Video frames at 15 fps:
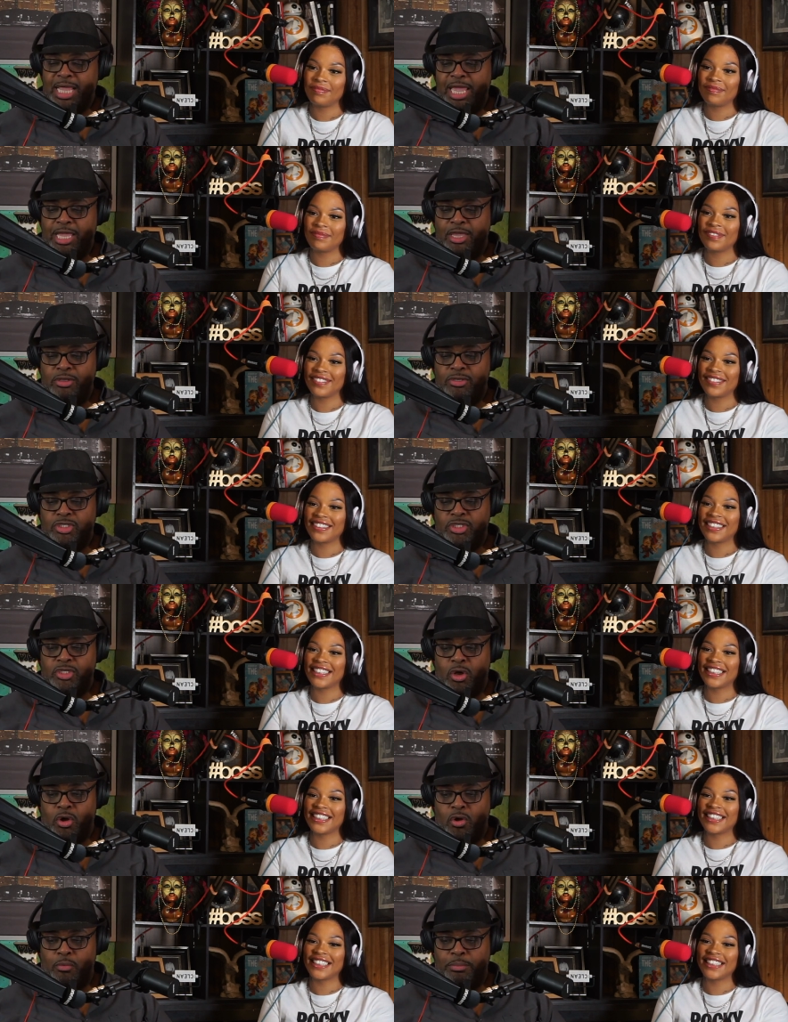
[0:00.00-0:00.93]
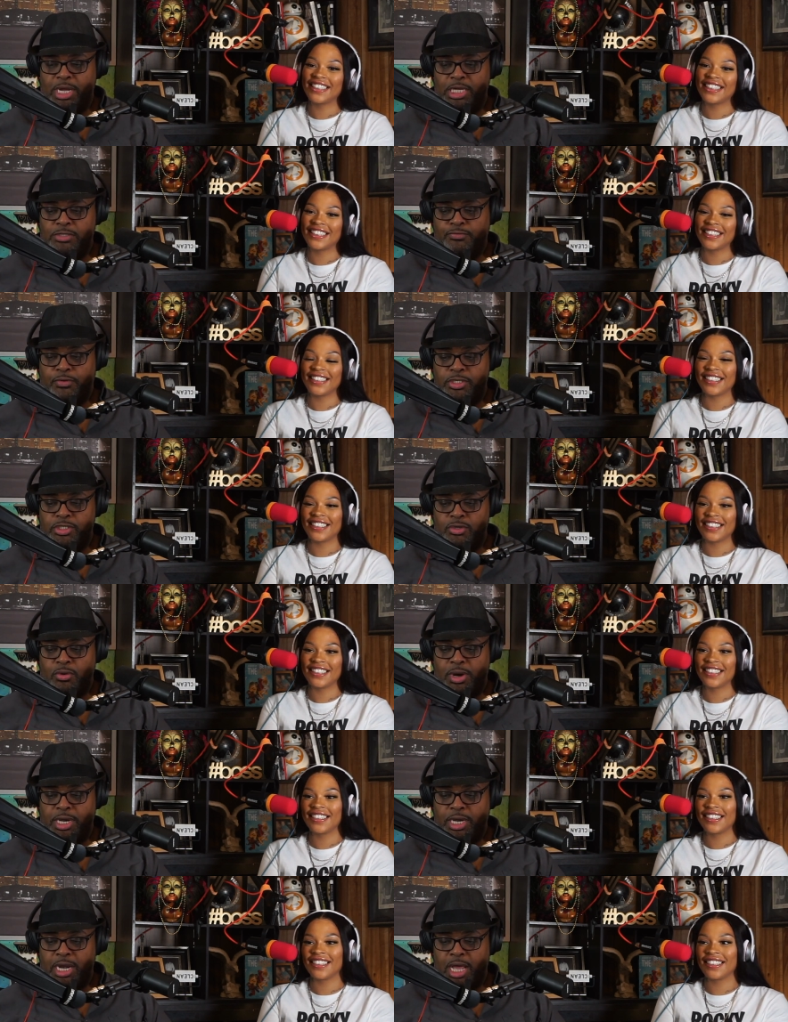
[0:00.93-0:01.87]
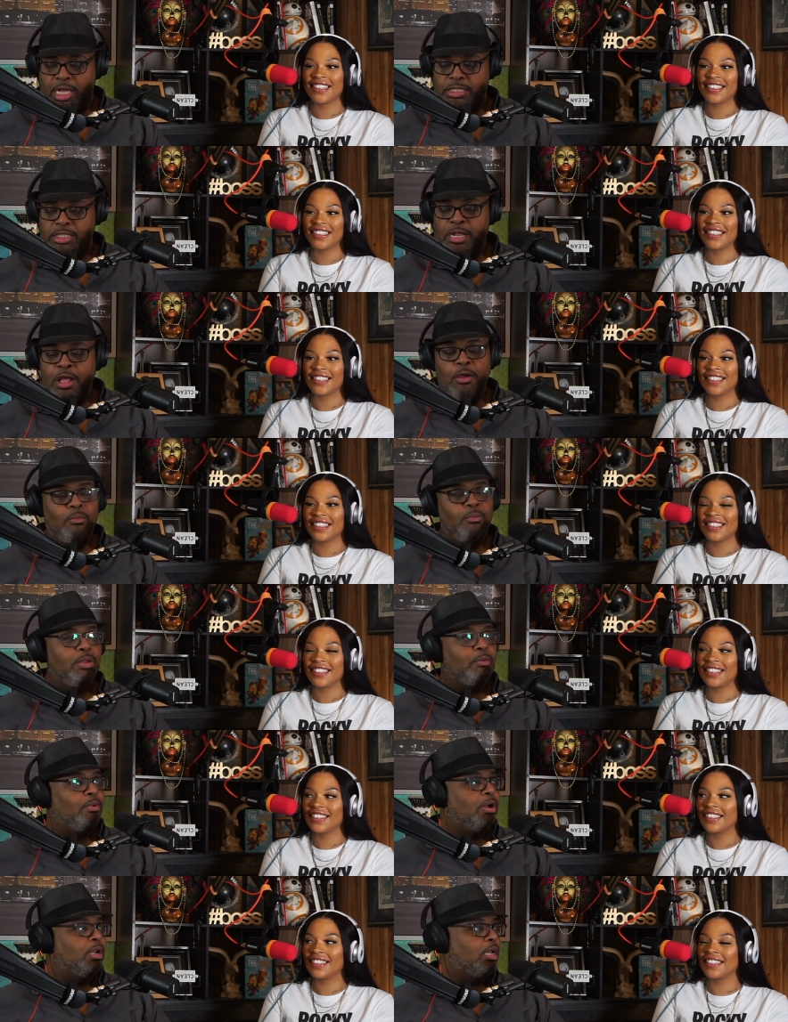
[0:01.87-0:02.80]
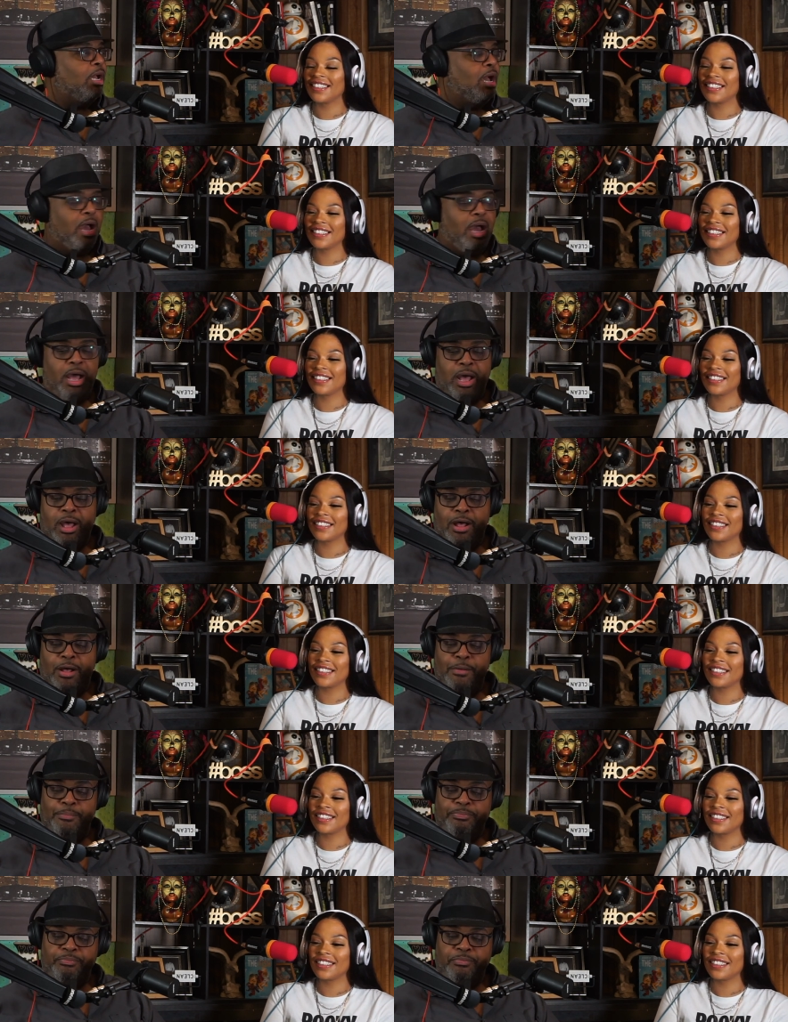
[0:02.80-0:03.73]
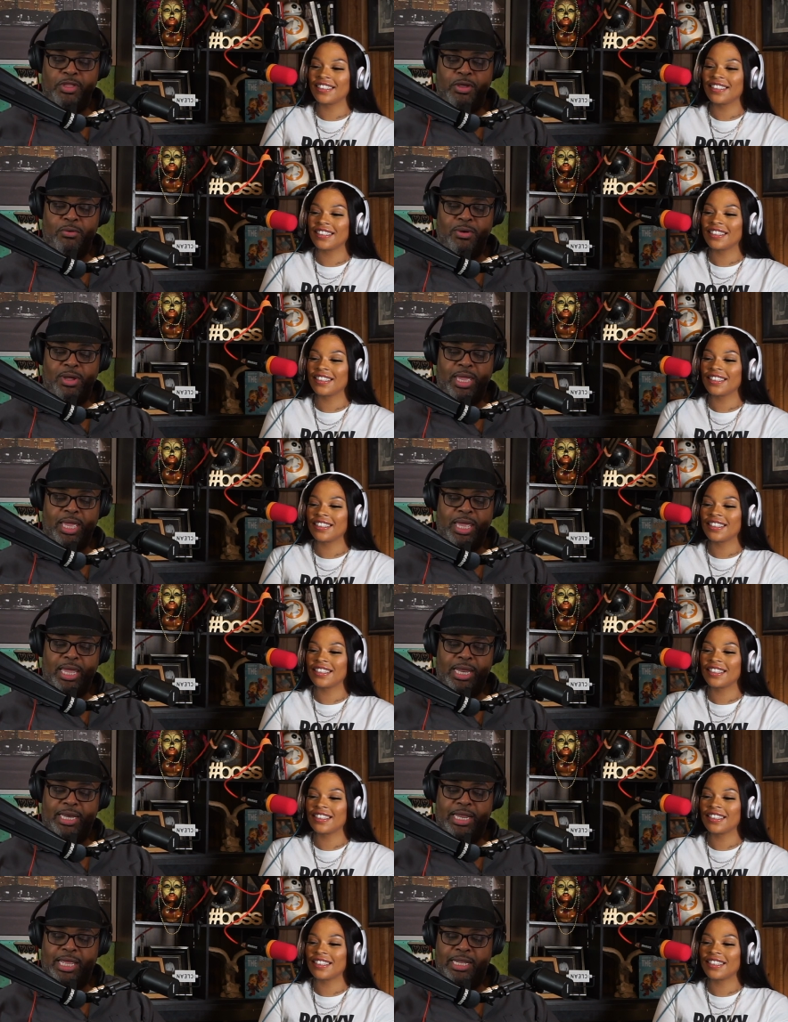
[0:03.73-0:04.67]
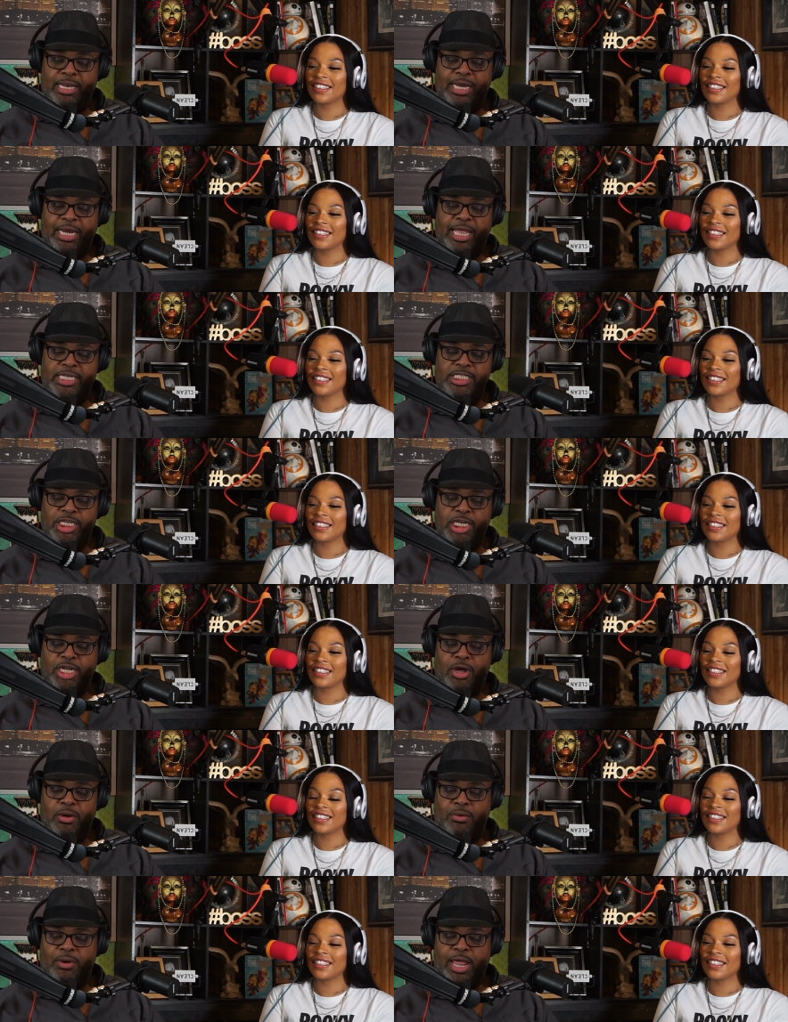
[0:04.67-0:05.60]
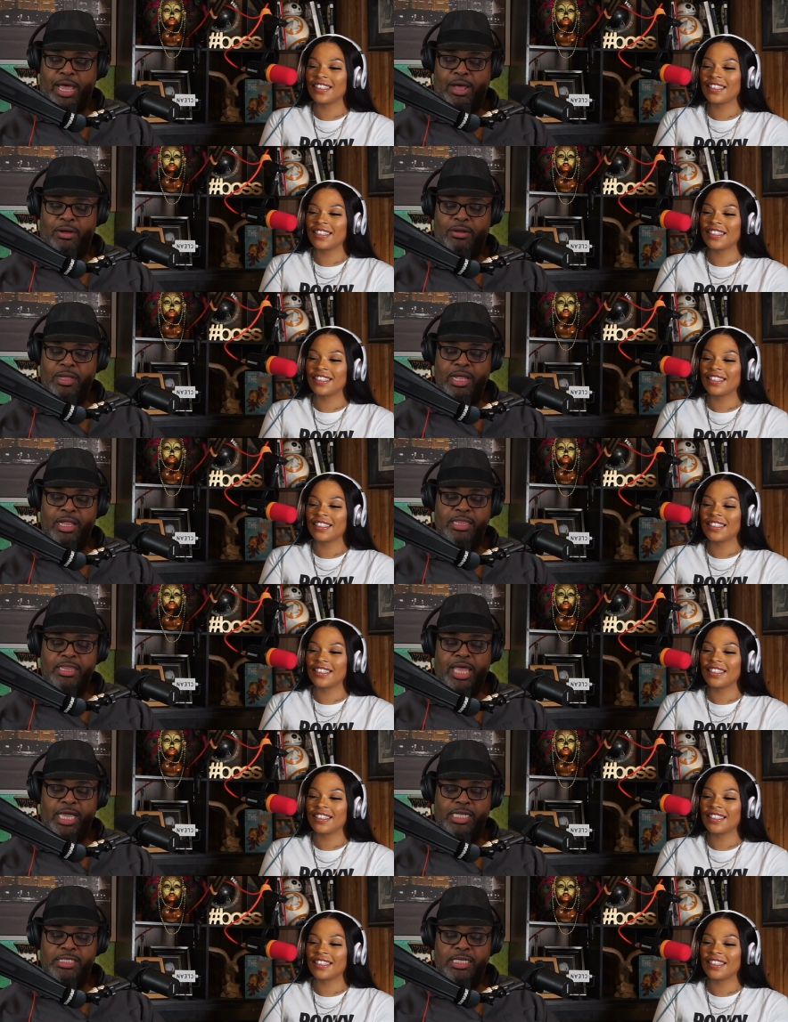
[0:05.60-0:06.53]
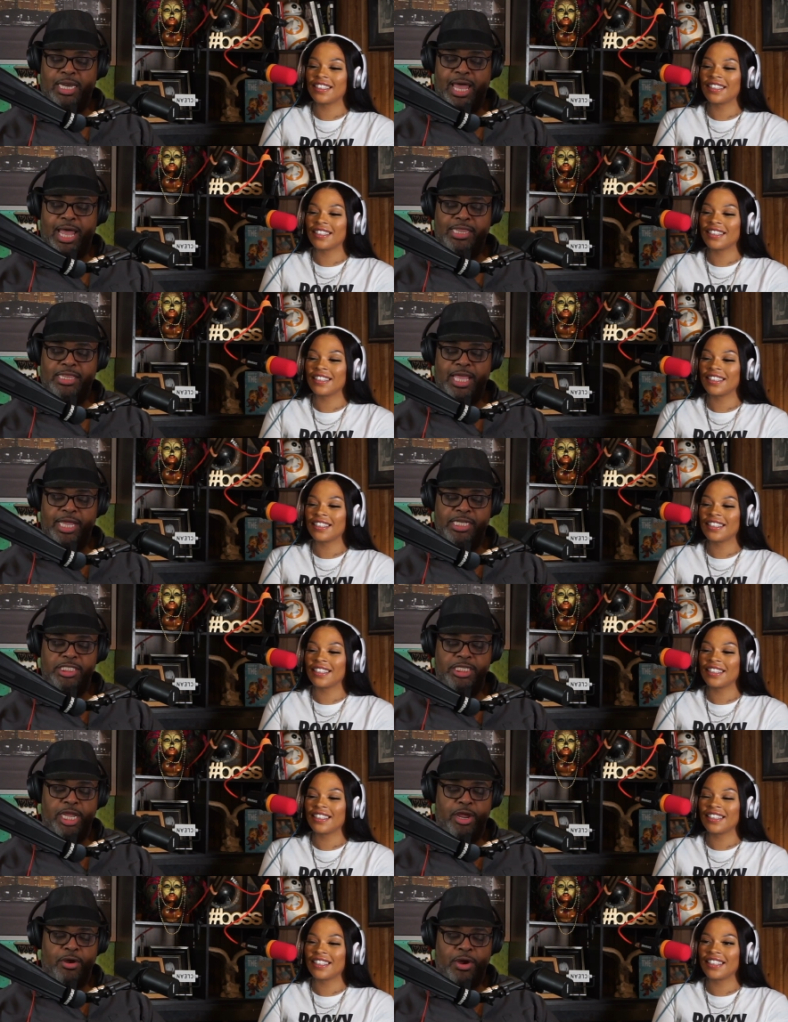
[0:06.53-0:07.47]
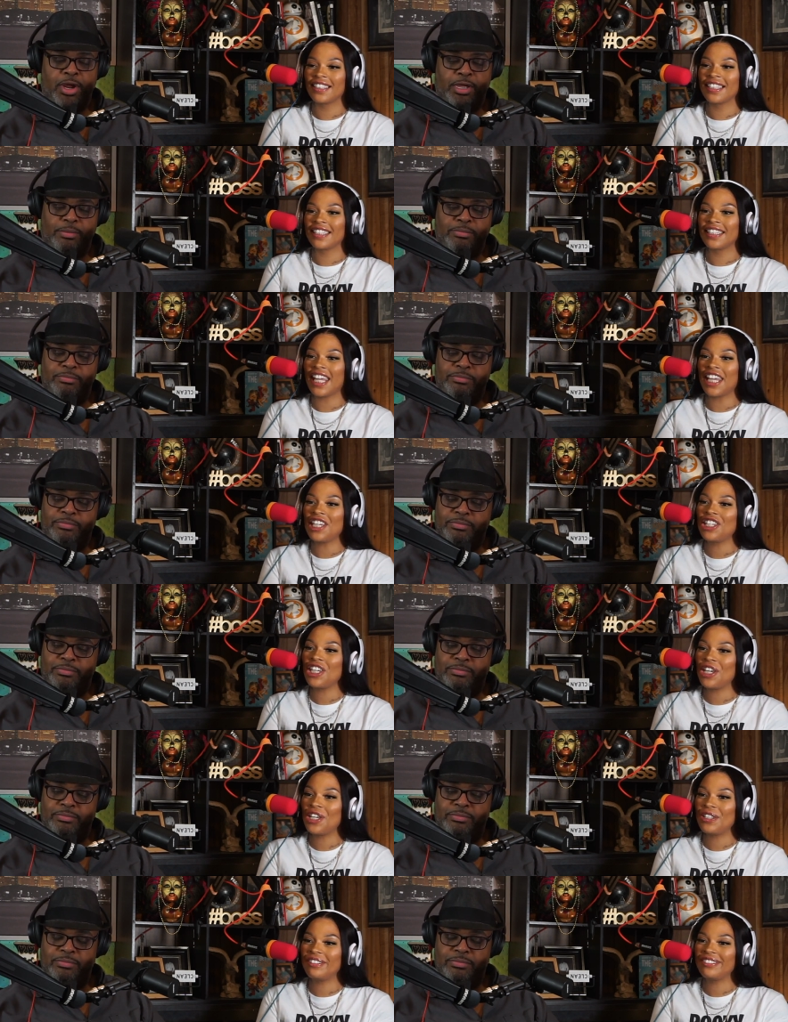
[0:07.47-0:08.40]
Speaker 1: Thank you so much for joining us. We want to go ahead and let you go now. Thanks a lot. Thanks, Derek. Thank you.